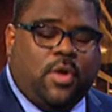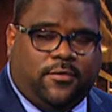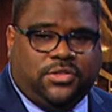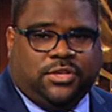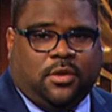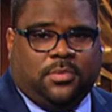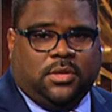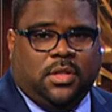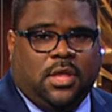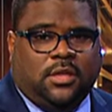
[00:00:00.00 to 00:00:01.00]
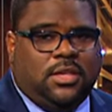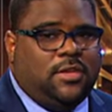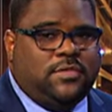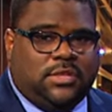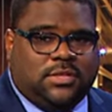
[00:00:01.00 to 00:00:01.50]
where Reverend Sharpton
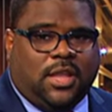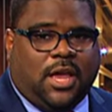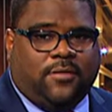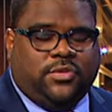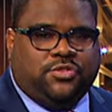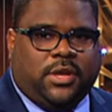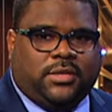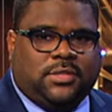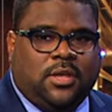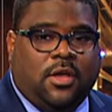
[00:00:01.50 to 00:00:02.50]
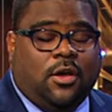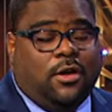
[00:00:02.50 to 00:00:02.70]
gives his live address.